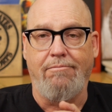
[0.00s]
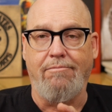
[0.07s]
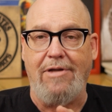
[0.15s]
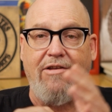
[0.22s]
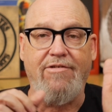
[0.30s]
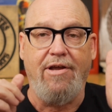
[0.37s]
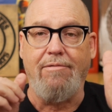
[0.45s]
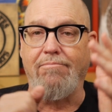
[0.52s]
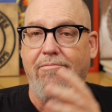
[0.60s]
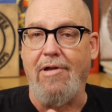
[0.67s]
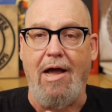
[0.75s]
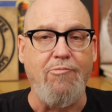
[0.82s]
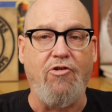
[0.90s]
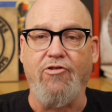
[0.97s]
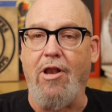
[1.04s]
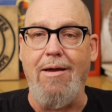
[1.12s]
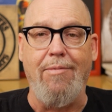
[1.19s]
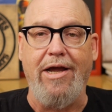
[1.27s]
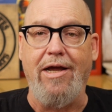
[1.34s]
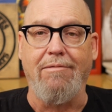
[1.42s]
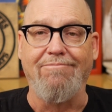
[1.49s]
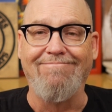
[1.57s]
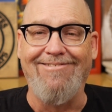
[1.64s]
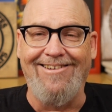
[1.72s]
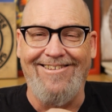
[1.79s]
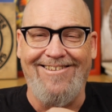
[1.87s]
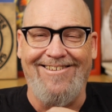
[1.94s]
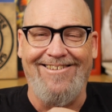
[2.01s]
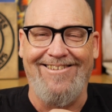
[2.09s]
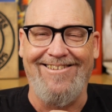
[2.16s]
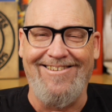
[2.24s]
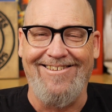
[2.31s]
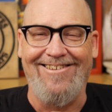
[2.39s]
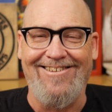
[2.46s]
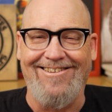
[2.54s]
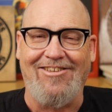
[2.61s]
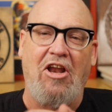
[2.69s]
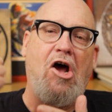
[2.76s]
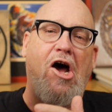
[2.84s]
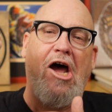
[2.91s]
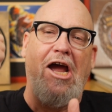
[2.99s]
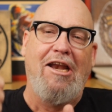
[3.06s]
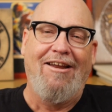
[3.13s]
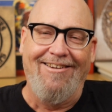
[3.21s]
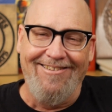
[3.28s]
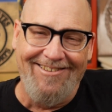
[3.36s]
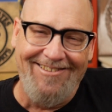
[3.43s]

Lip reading: That's it. I'm just claiming it. Denied.